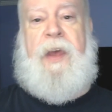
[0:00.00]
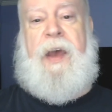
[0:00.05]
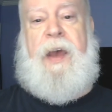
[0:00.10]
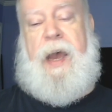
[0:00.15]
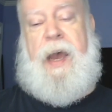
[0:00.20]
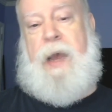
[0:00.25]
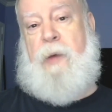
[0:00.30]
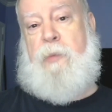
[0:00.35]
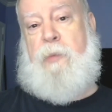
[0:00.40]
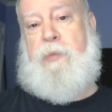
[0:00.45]

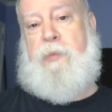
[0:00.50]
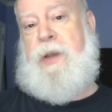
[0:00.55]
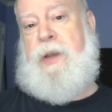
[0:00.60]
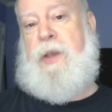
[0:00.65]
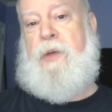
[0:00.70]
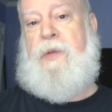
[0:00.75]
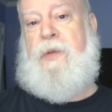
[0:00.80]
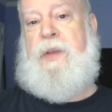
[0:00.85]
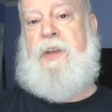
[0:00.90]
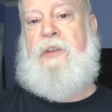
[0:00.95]
I'll bring
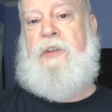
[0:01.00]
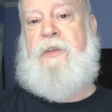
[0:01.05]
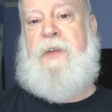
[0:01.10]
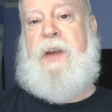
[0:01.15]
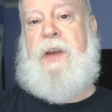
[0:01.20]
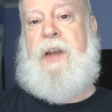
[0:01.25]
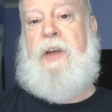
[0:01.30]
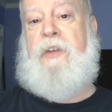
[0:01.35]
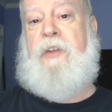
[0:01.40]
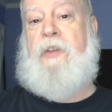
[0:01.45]
you these
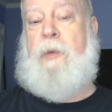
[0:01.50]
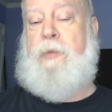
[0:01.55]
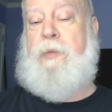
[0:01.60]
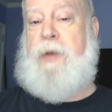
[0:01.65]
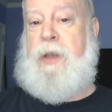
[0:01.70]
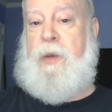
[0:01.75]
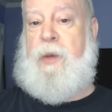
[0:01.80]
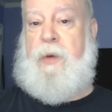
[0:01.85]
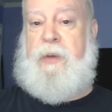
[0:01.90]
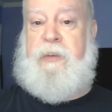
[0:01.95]
videos. I'll
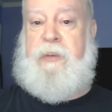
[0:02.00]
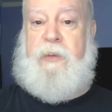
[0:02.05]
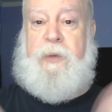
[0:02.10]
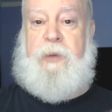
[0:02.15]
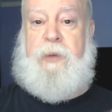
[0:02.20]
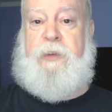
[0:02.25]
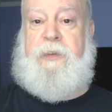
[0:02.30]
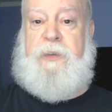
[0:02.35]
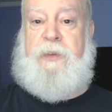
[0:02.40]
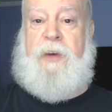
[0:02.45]
bring you
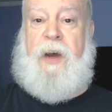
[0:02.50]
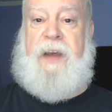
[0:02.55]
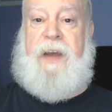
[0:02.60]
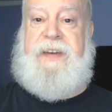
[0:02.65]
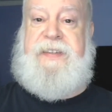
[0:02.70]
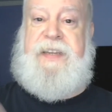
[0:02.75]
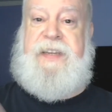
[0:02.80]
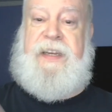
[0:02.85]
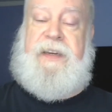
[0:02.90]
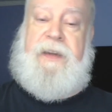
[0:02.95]
exclusive
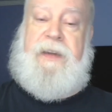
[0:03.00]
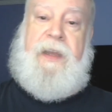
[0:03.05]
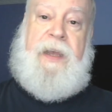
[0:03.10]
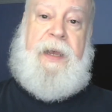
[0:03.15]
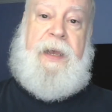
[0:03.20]
content.